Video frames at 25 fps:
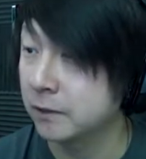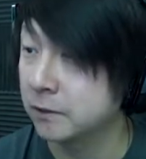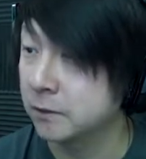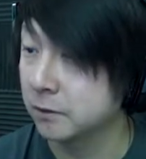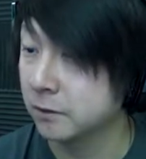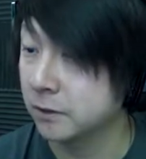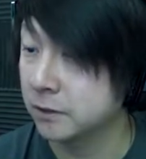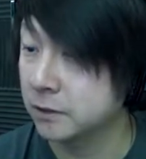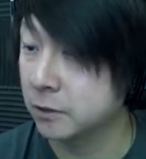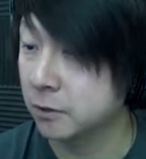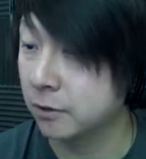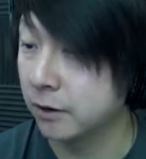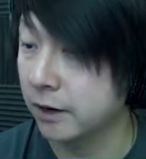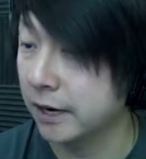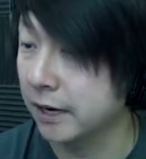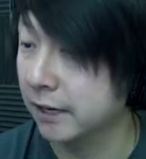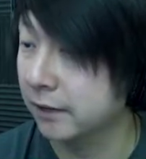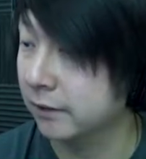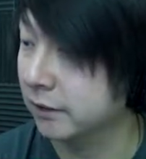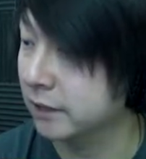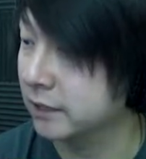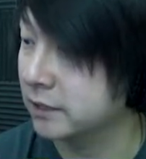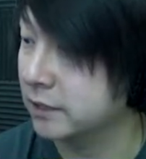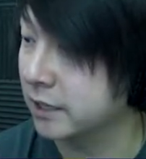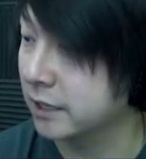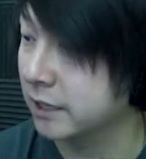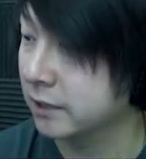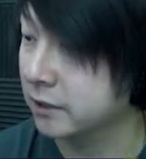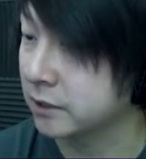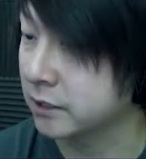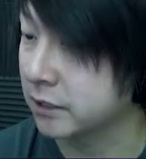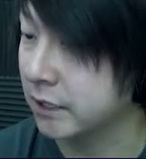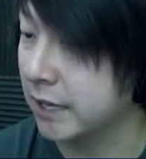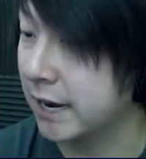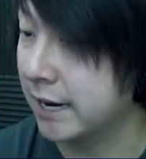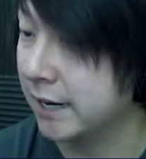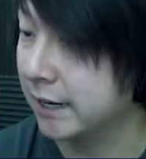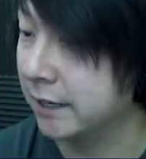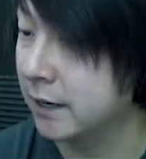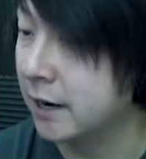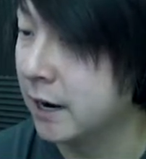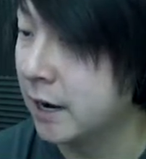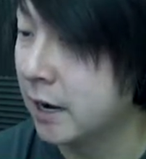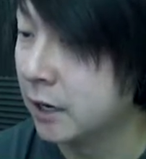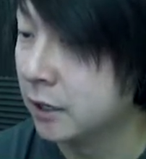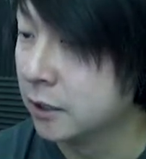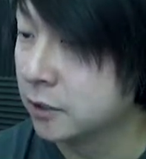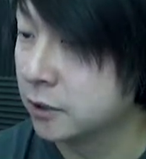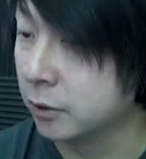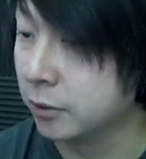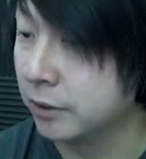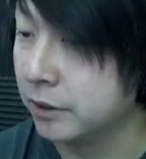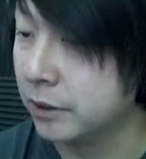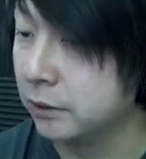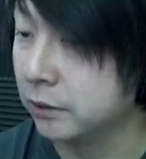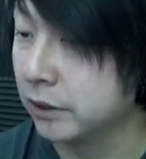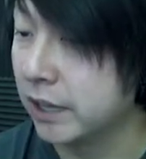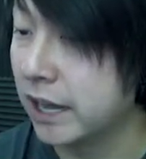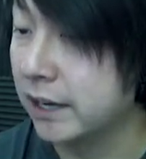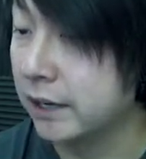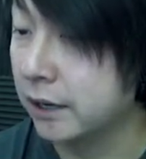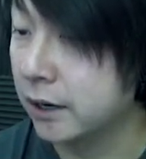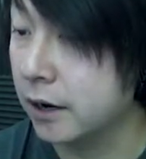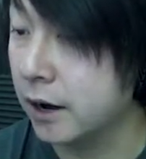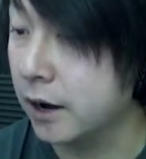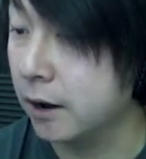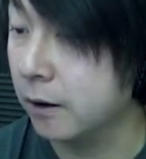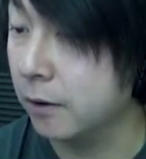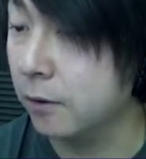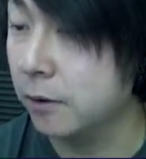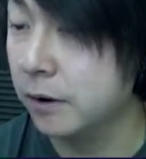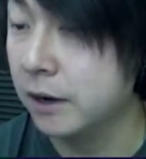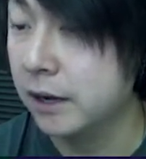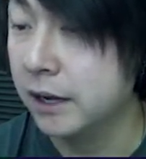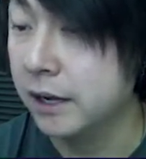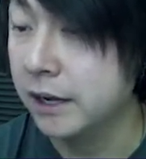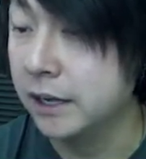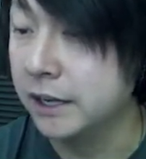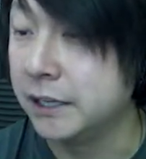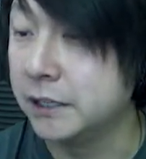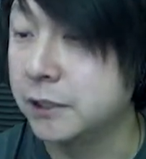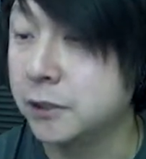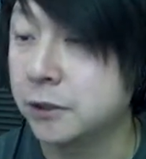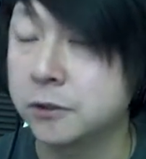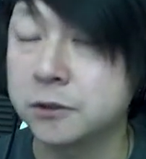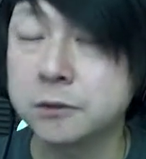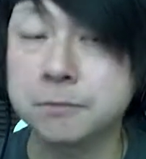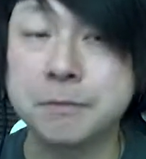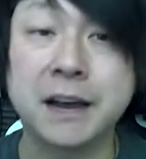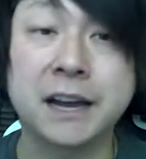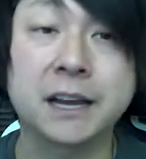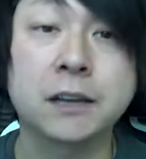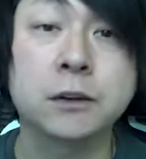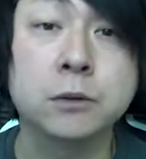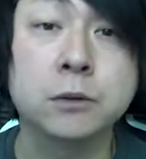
So let's go ahead, let's get a slide in. So when you let go, he turns back